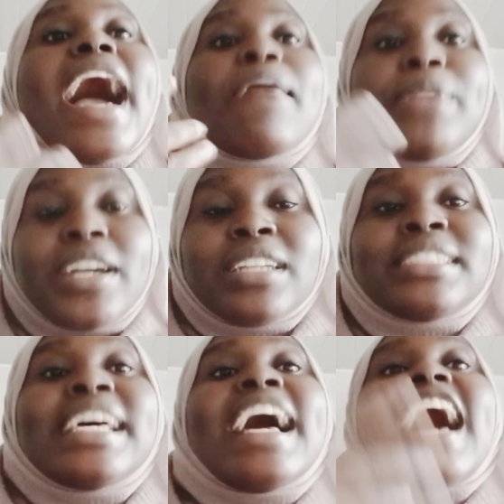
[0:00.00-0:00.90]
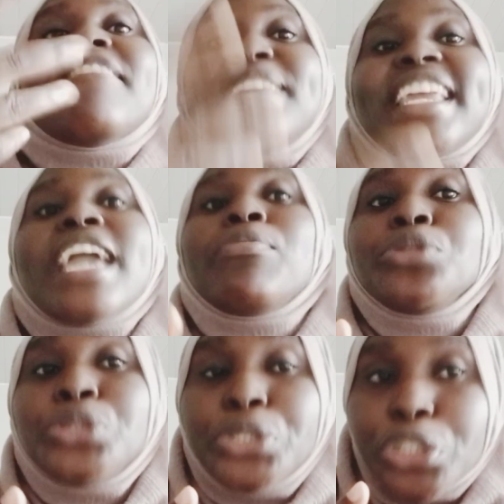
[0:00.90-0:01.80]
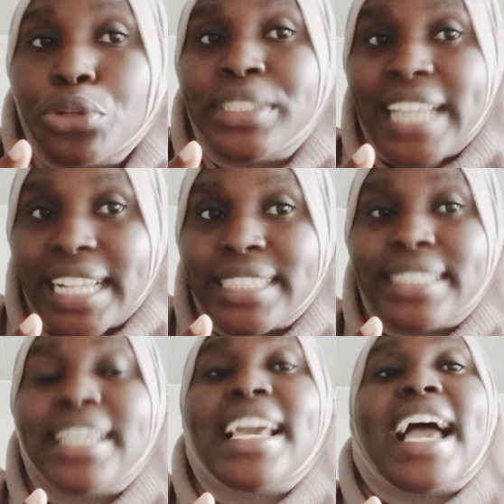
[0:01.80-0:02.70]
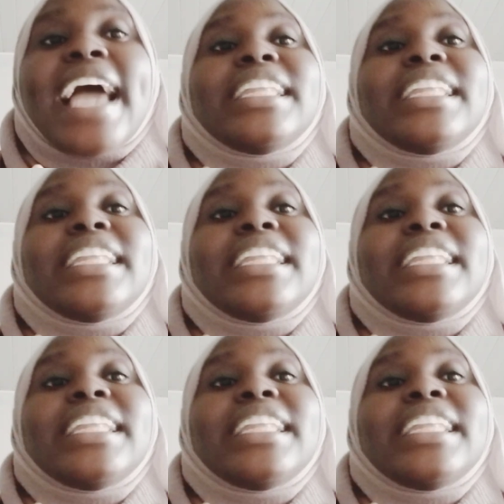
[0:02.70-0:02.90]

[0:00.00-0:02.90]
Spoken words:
because I've been able to know that I